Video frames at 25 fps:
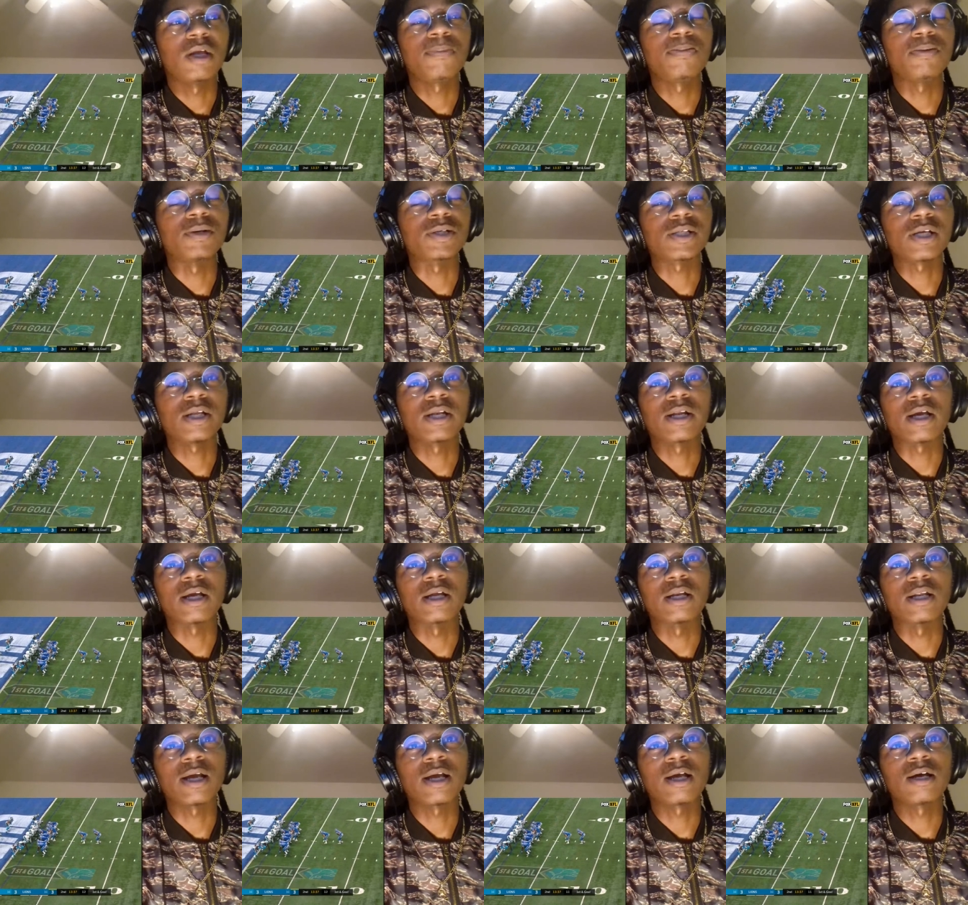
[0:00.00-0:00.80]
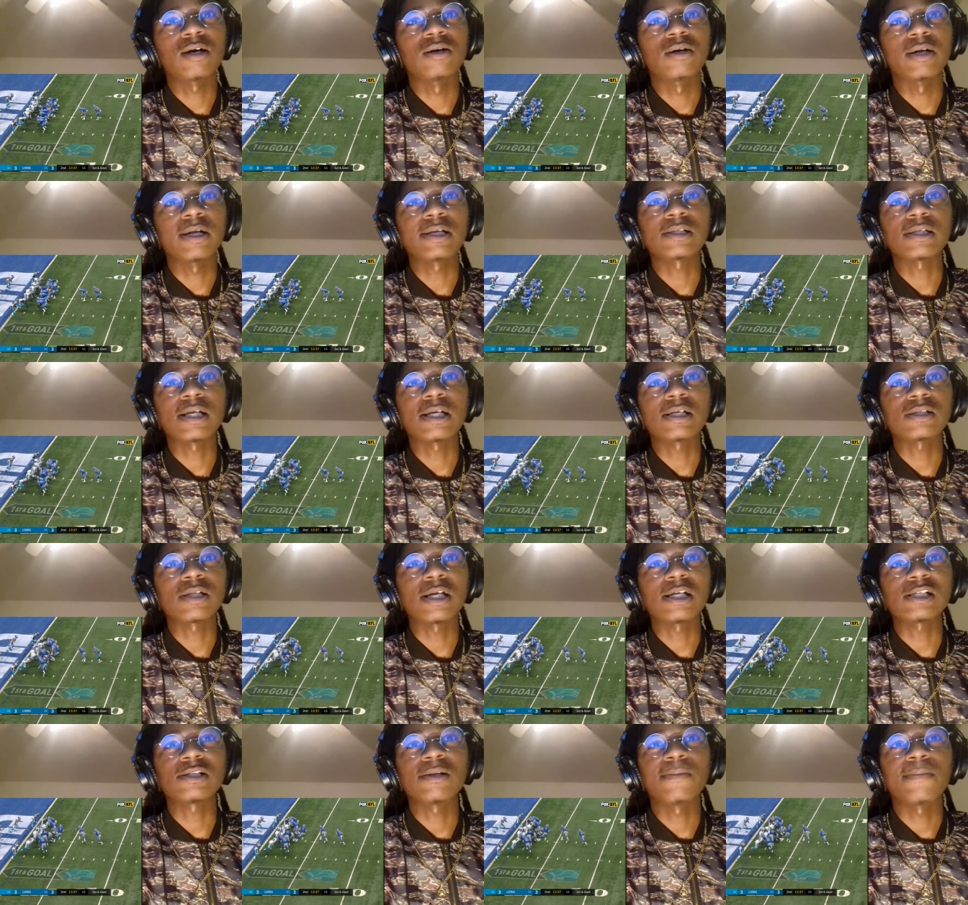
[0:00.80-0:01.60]
He pushed that nigga down. That's
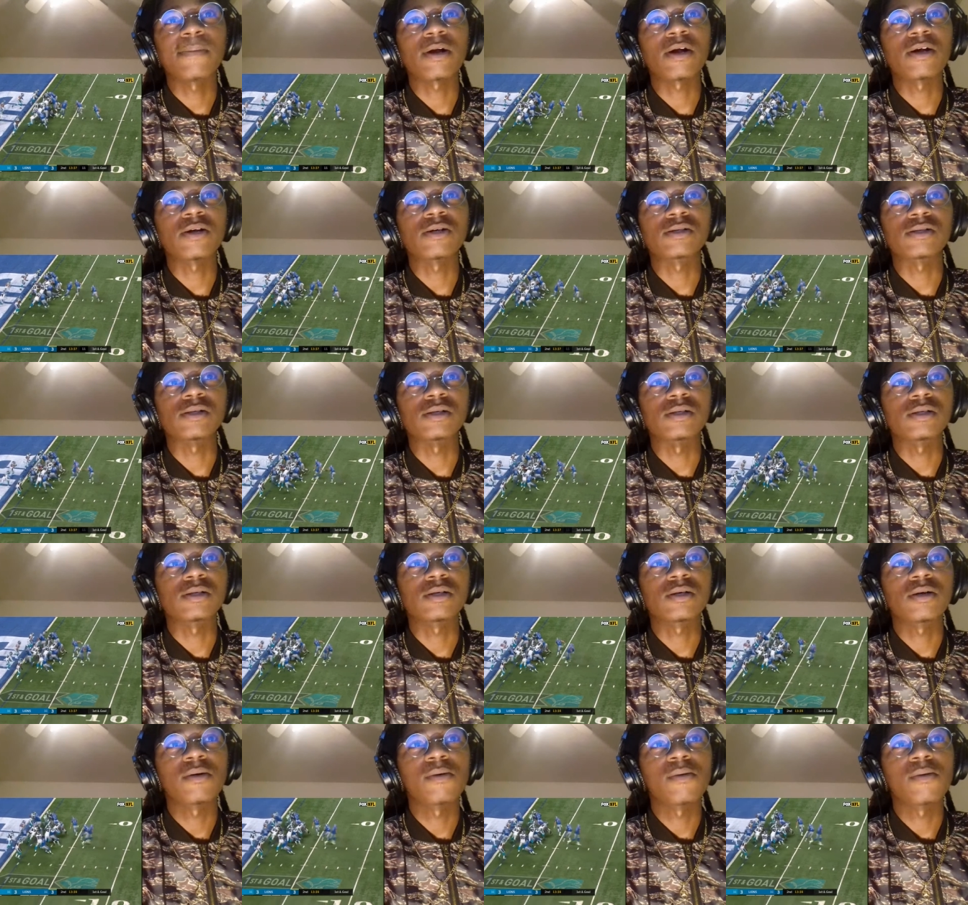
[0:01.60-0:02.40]
that's, that's embarrassing.